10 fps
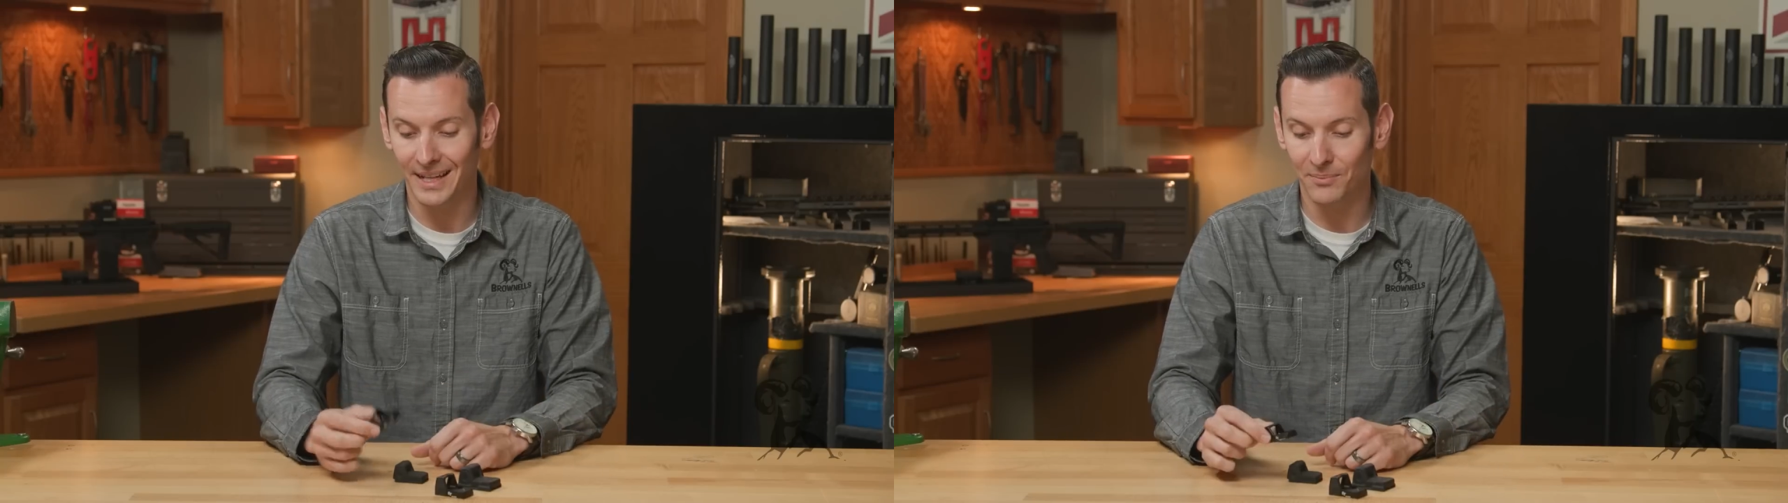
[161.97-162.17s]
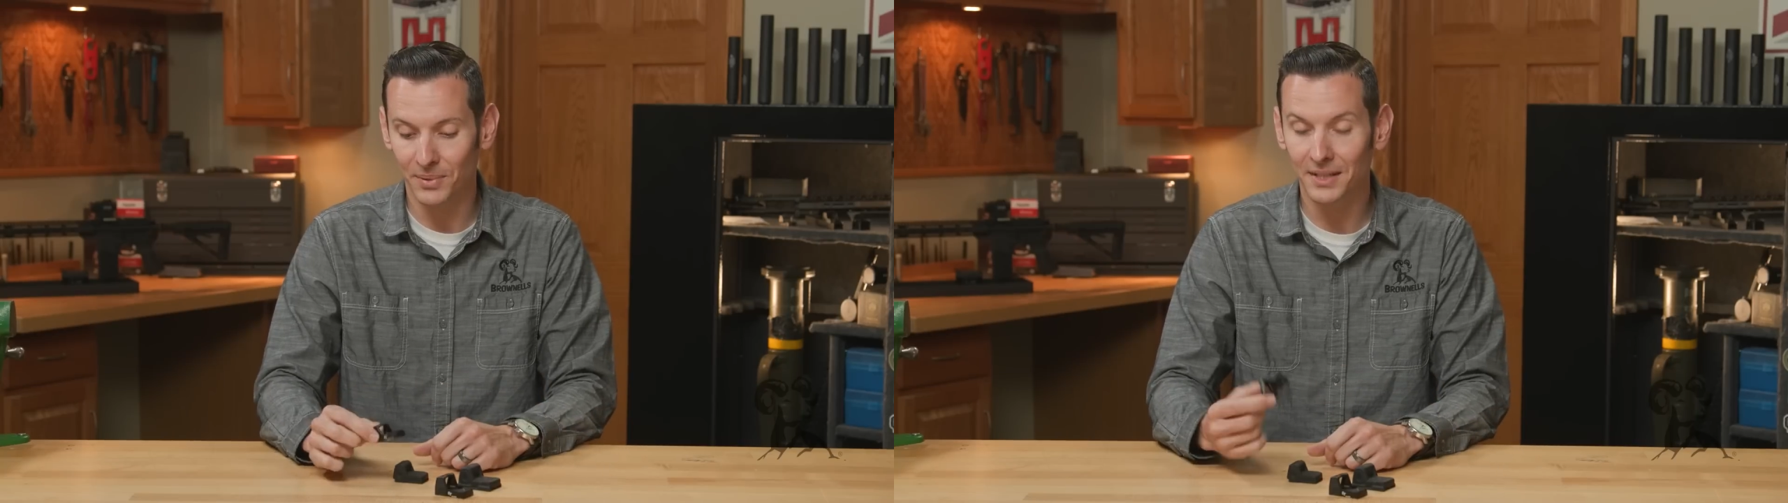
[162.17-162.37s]

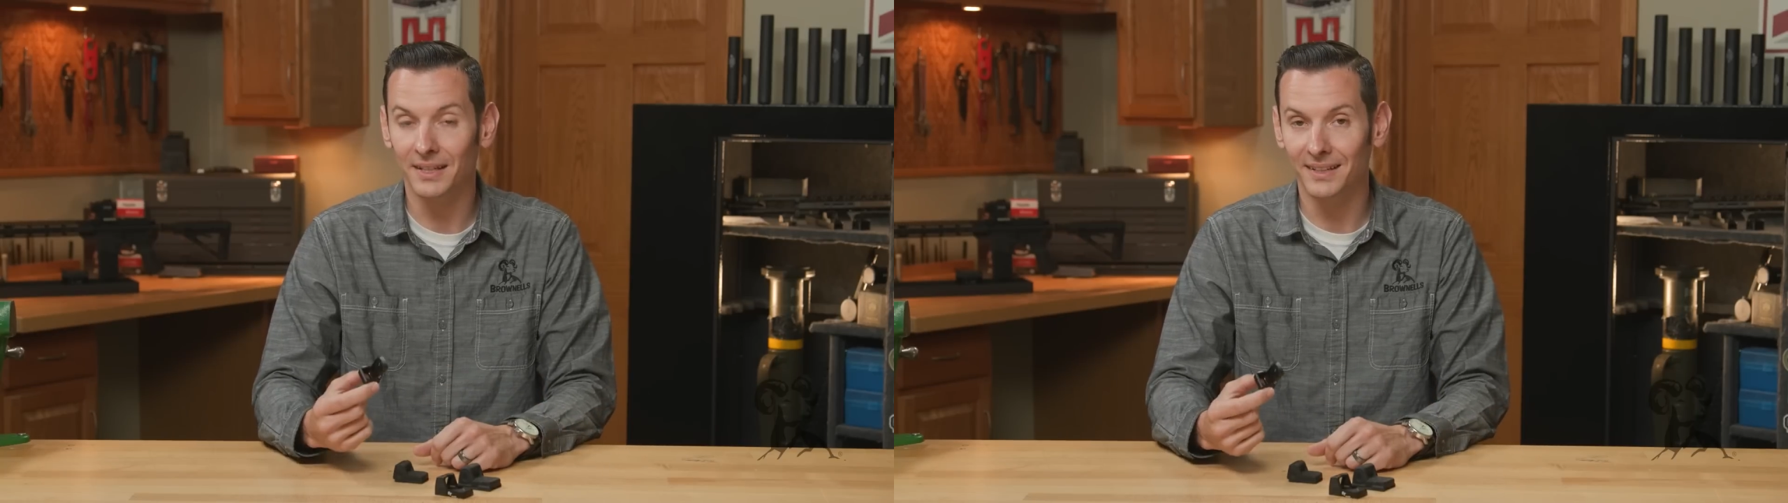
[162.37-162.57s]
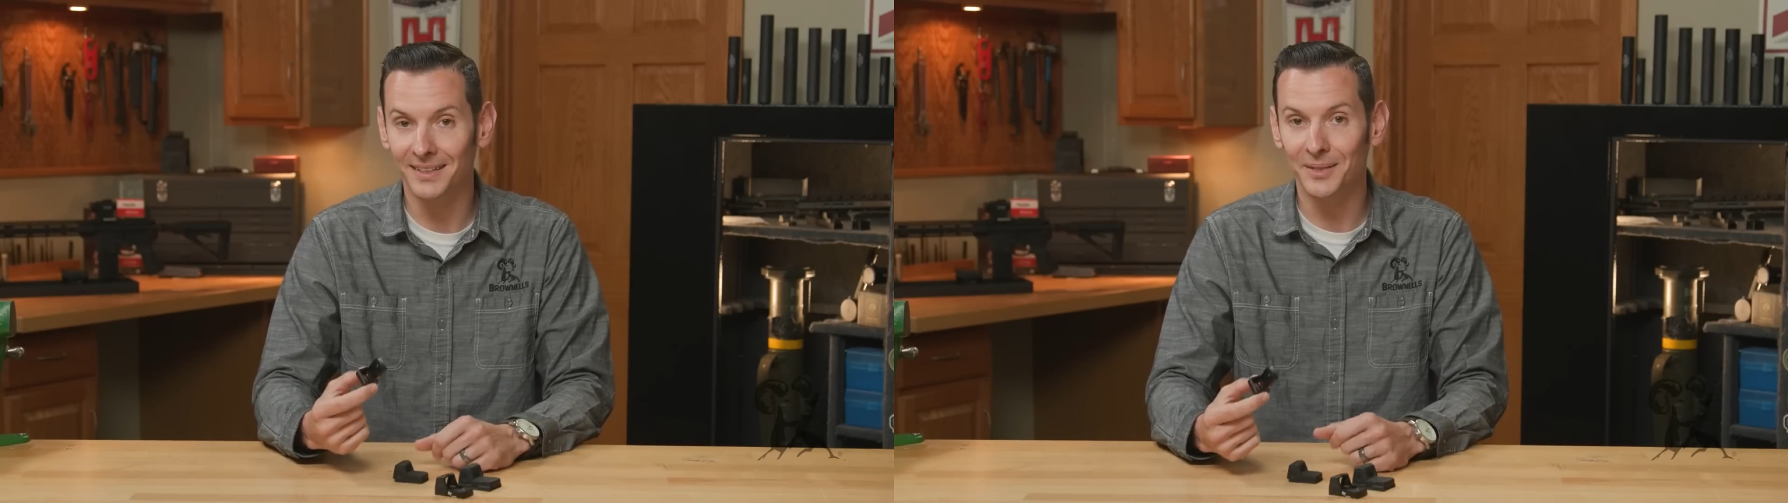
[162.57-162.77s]
and
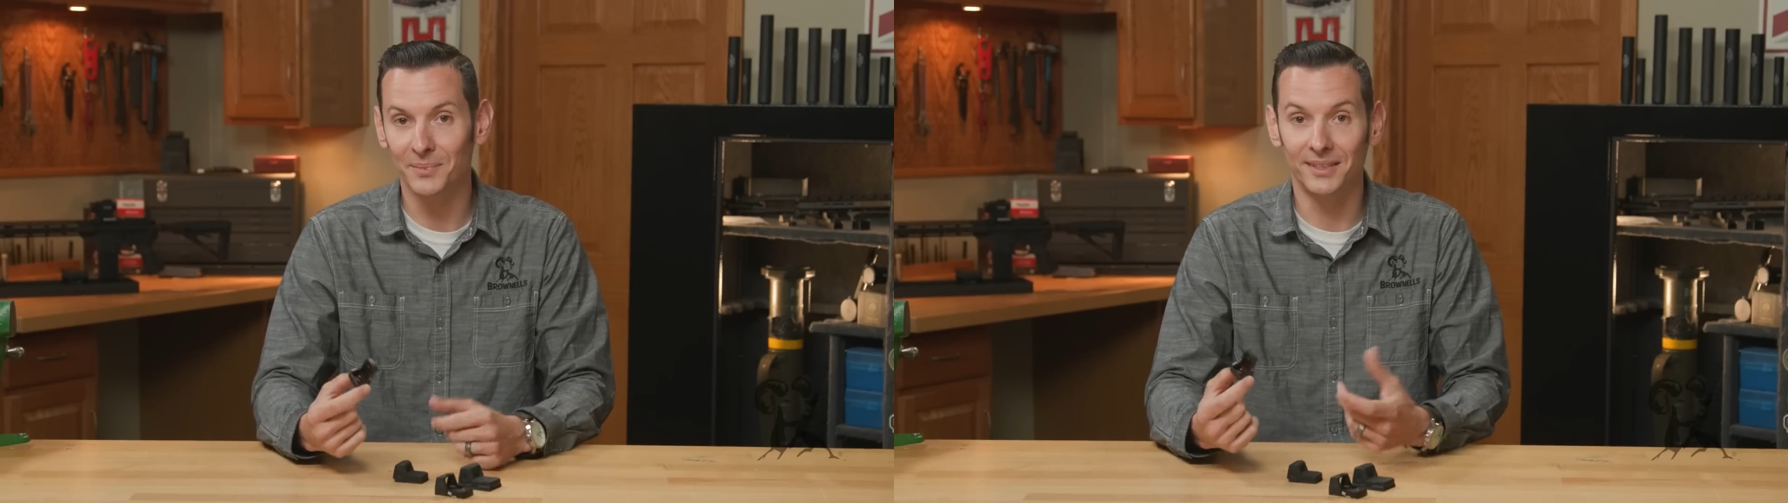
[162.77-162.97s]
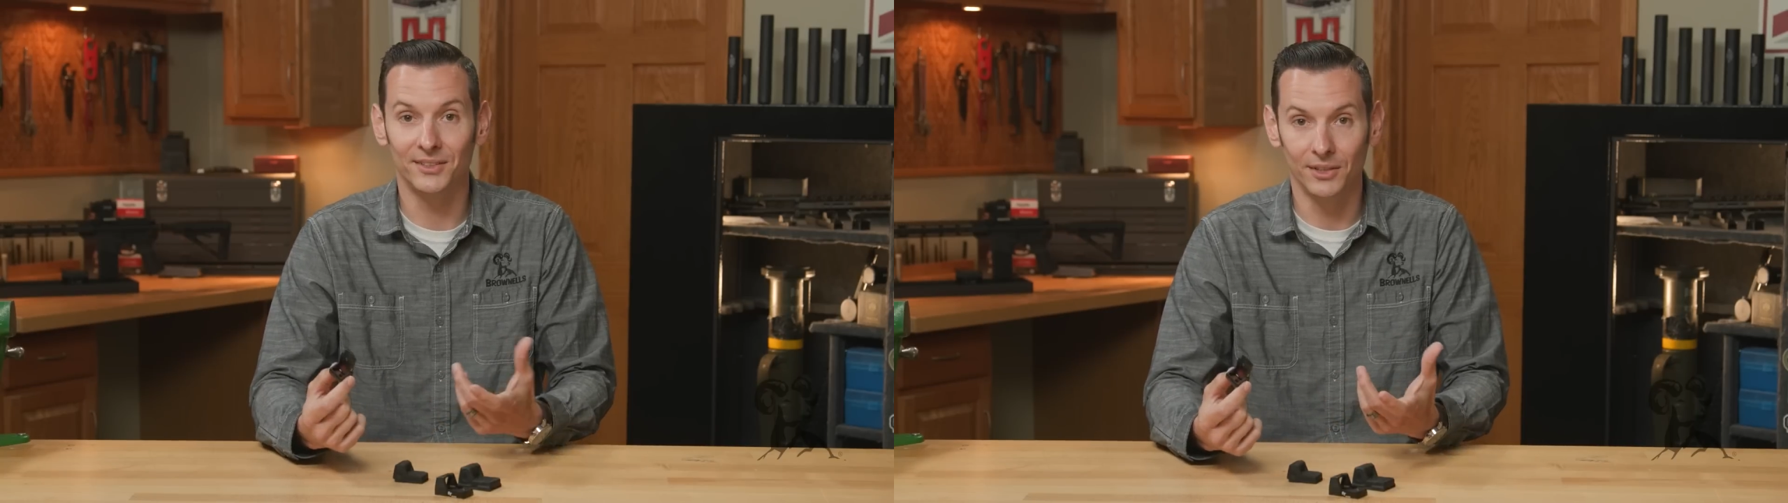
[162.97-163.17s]
picking it
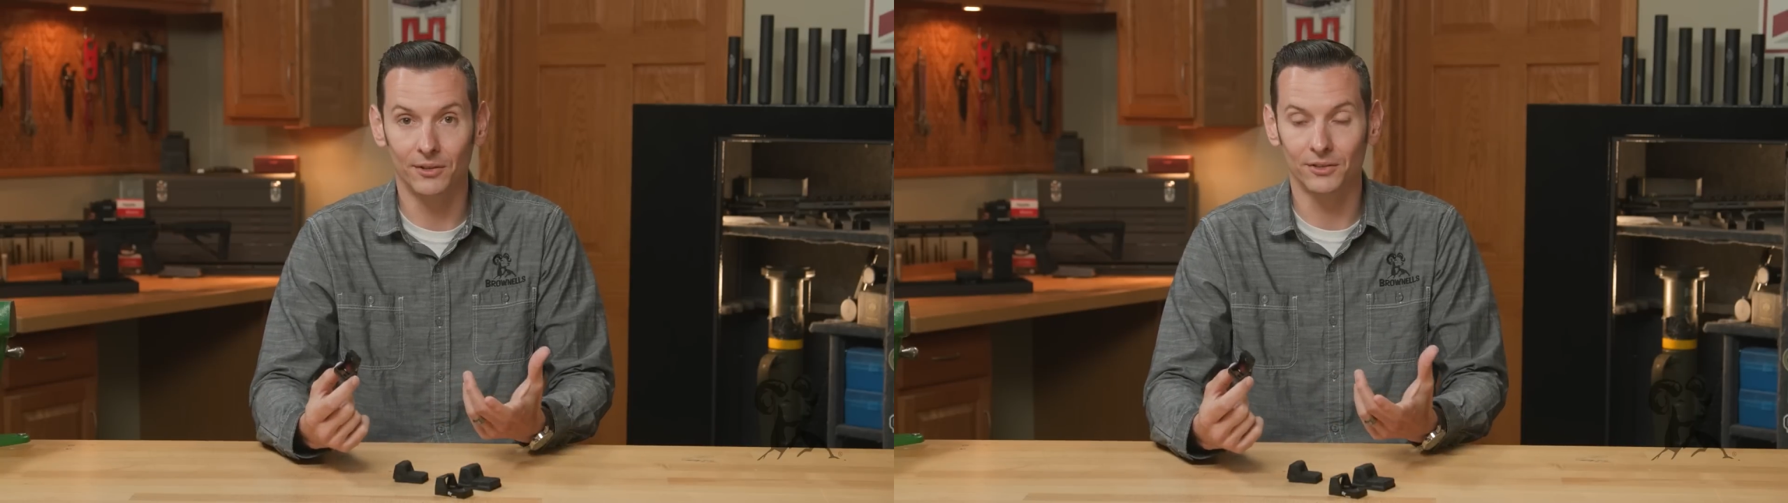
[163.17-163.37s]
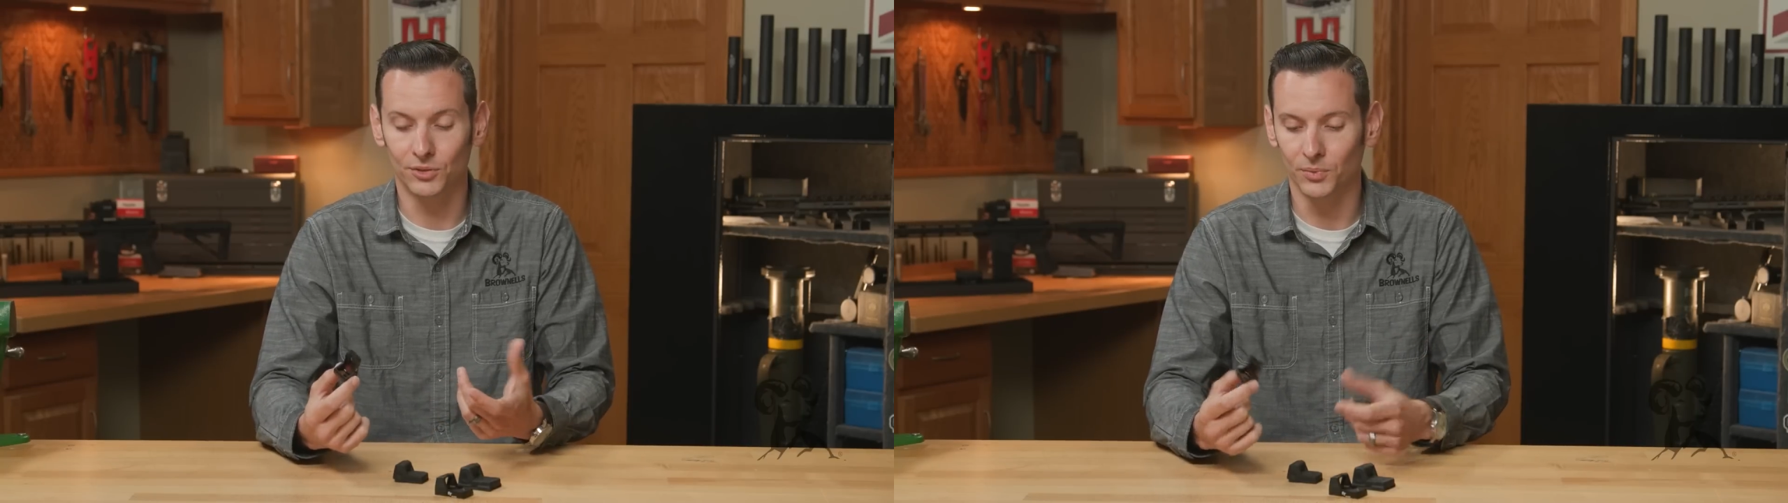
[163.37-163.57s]
up is the
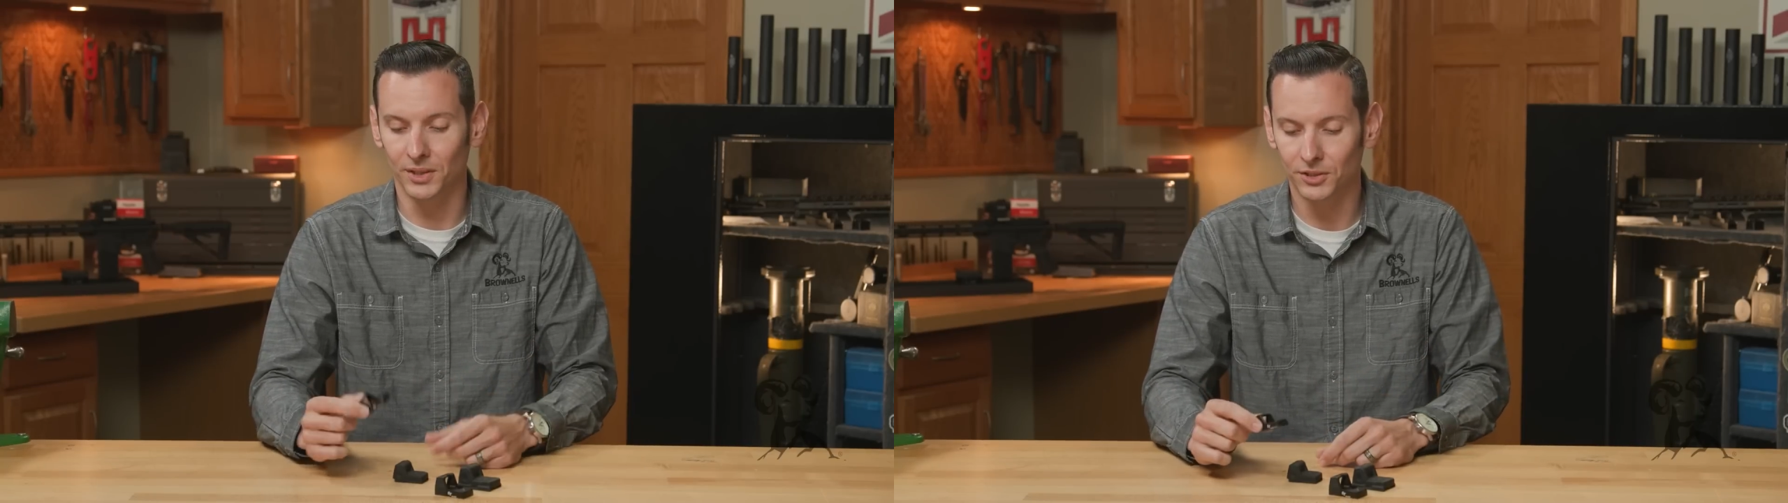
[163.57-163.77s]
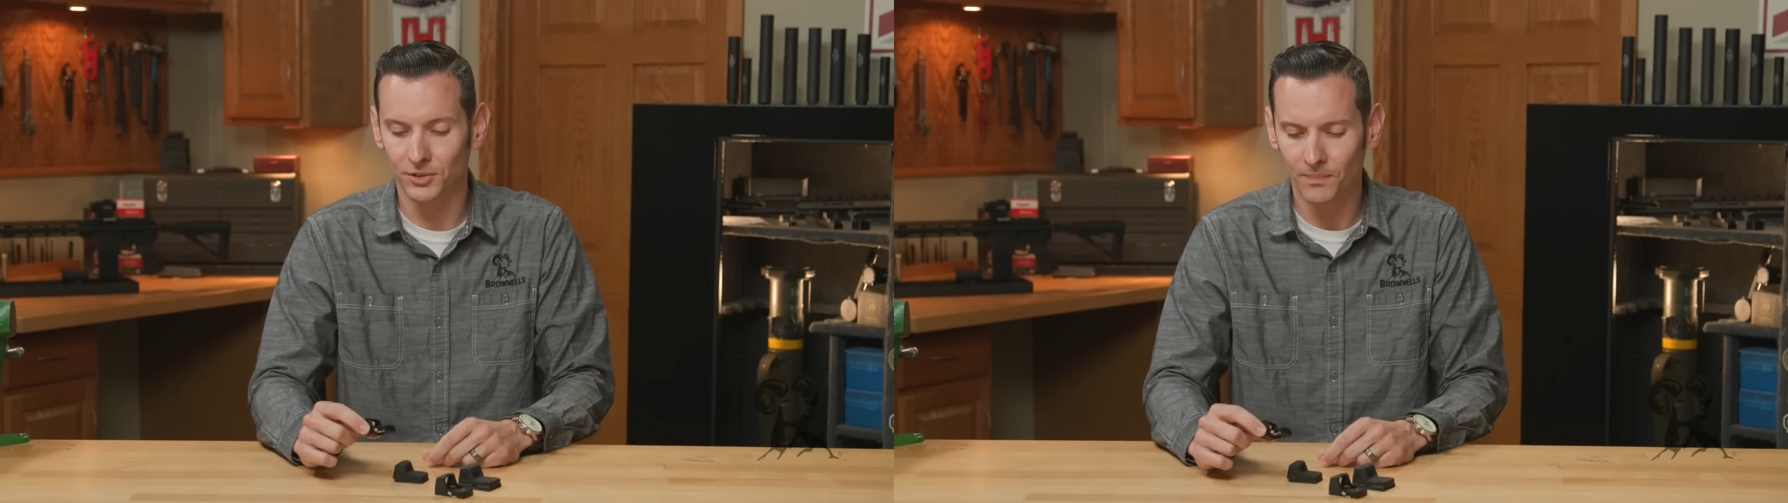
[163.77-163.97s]
on
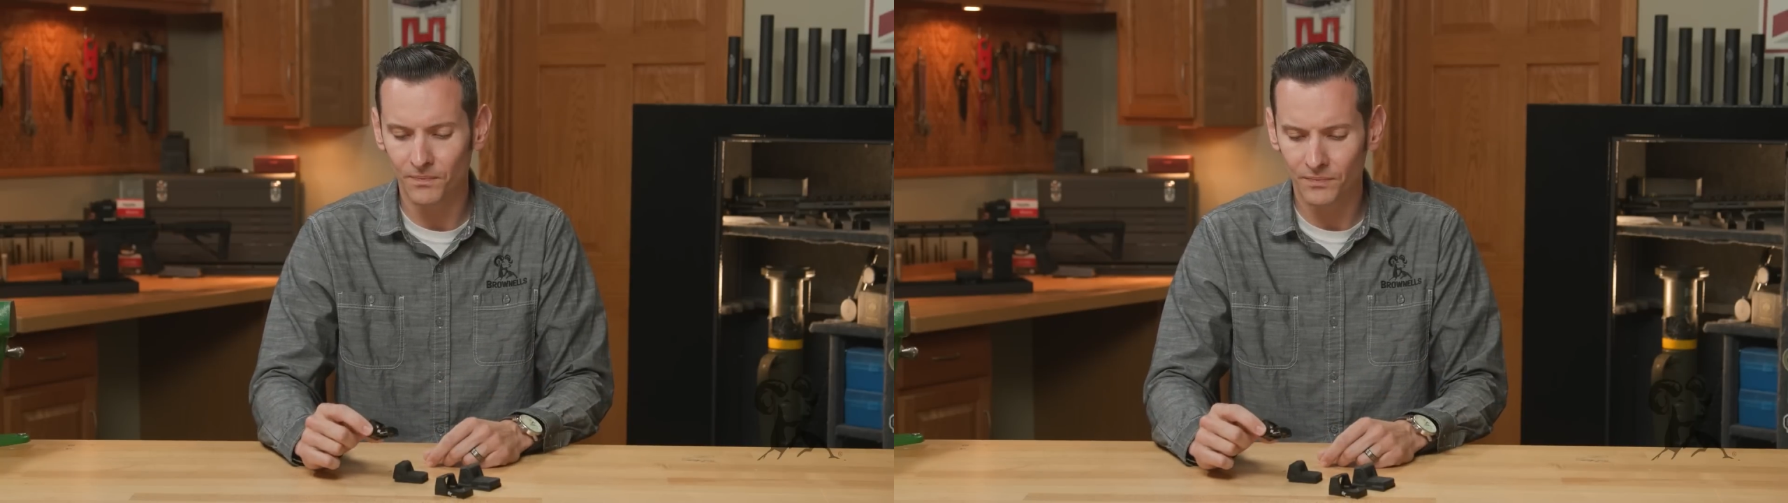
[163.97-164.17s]
switch.